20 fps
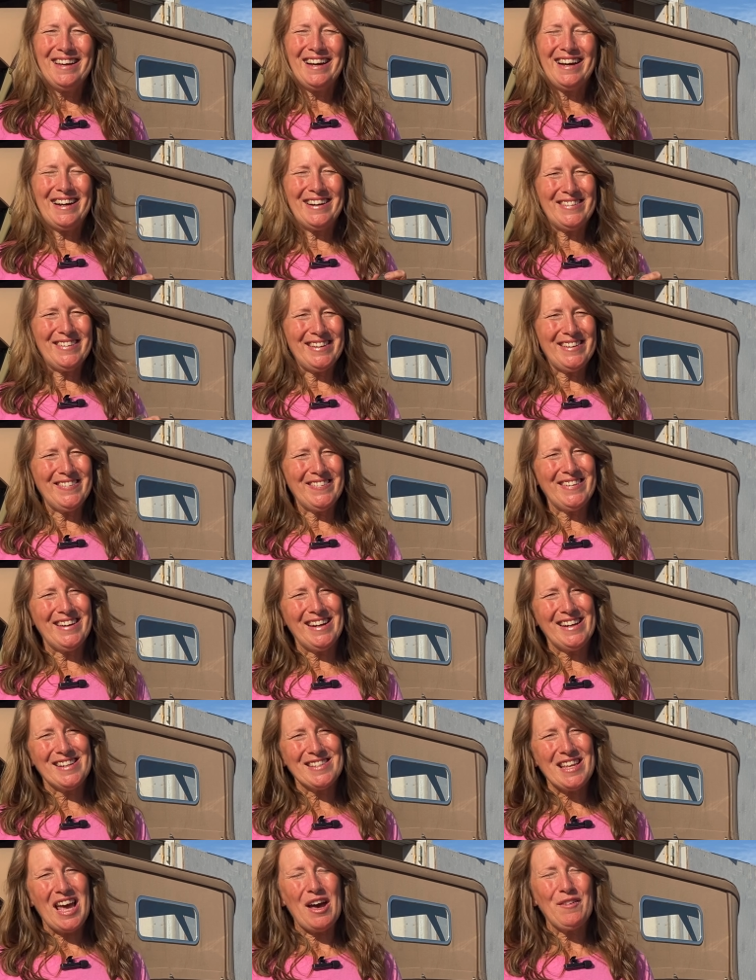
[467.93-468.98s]
All right, you
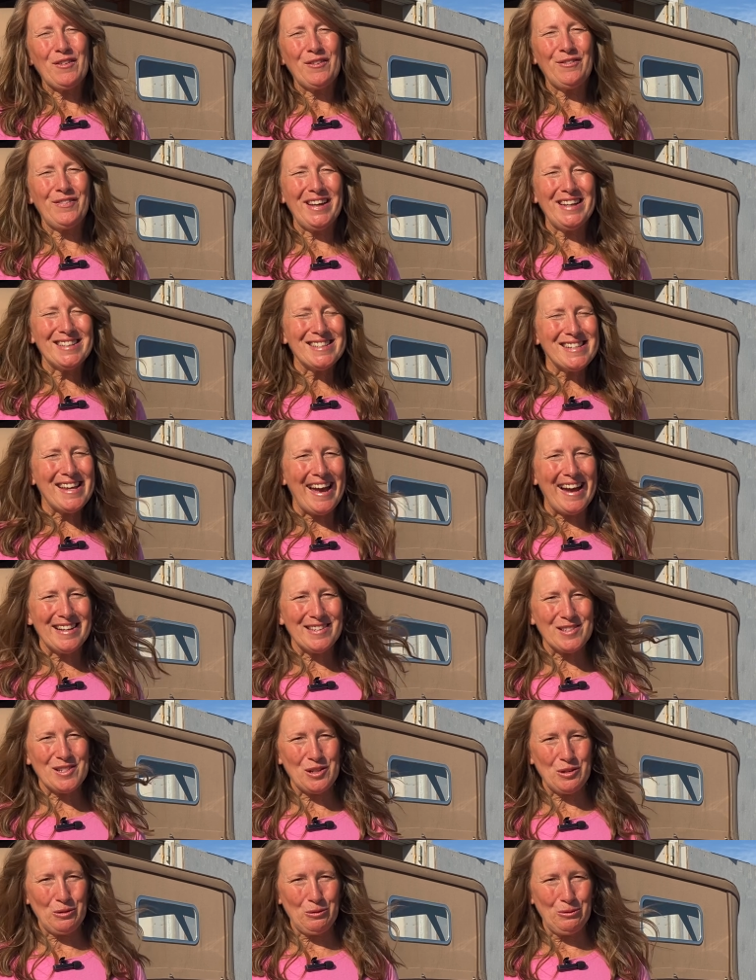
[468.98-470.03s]
guys, have a
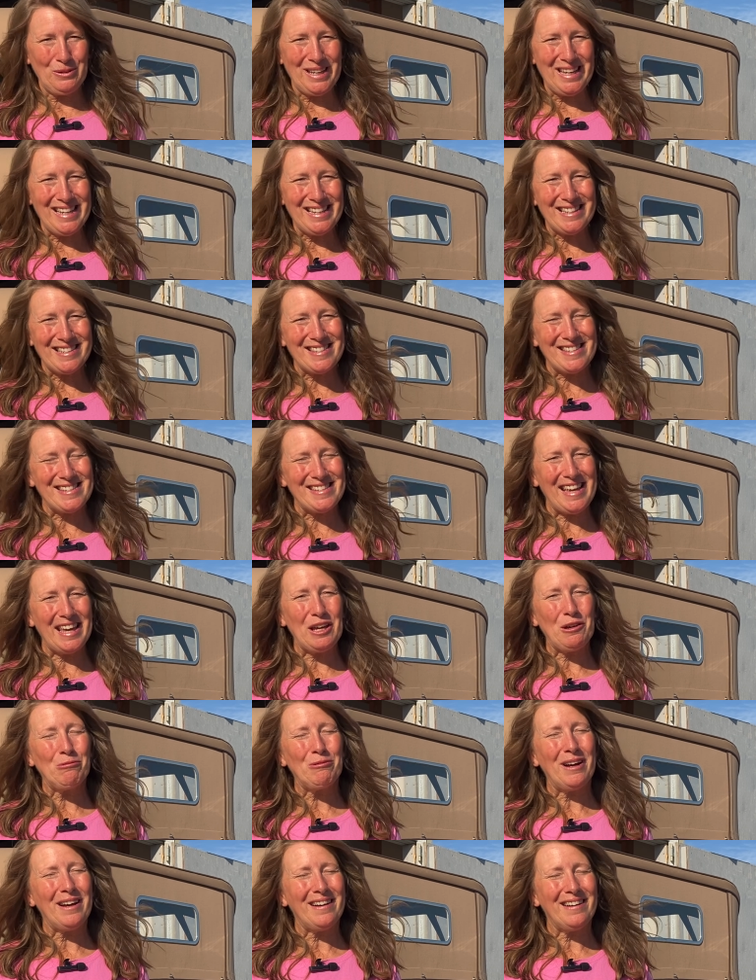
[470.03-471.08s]
fantastic week. Stay
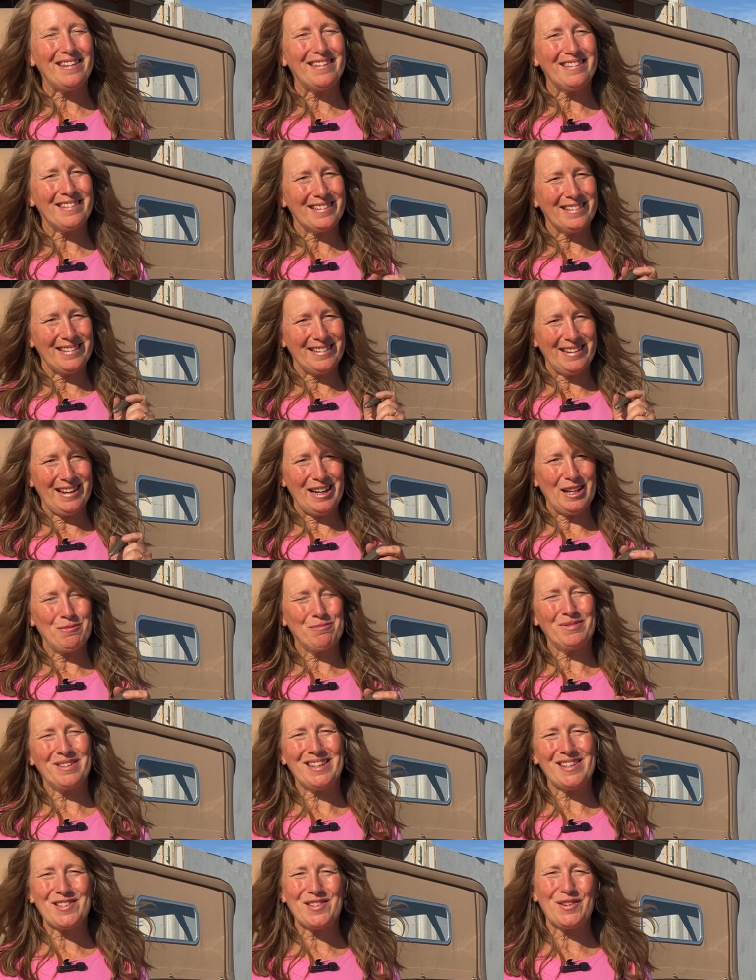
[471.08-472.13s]
well. God
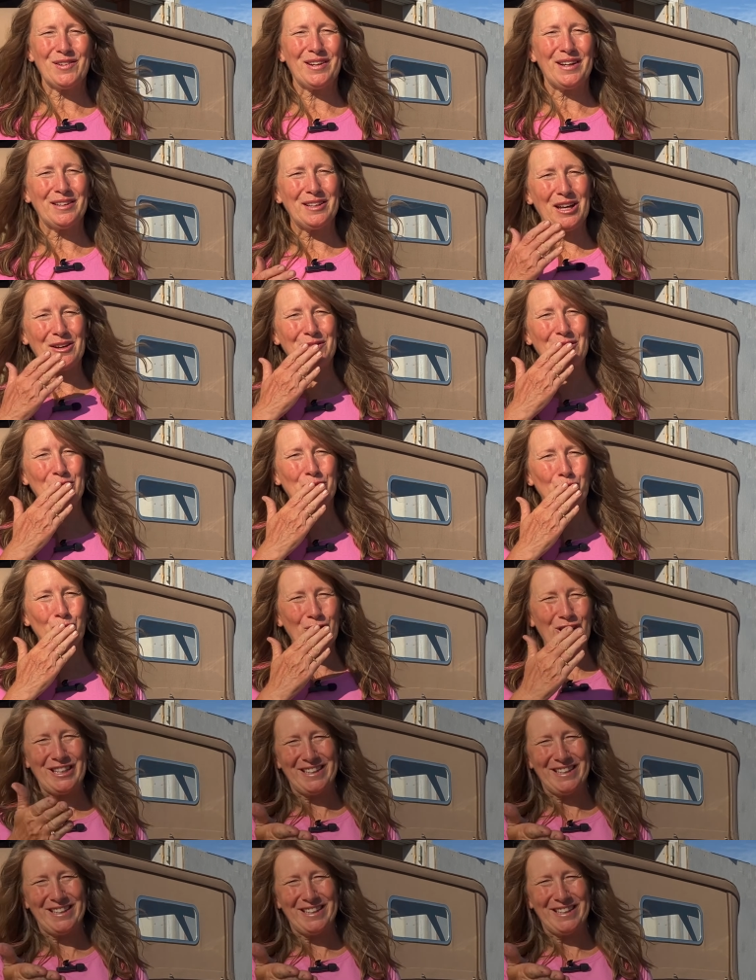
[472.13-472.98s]
bless you, and I love you.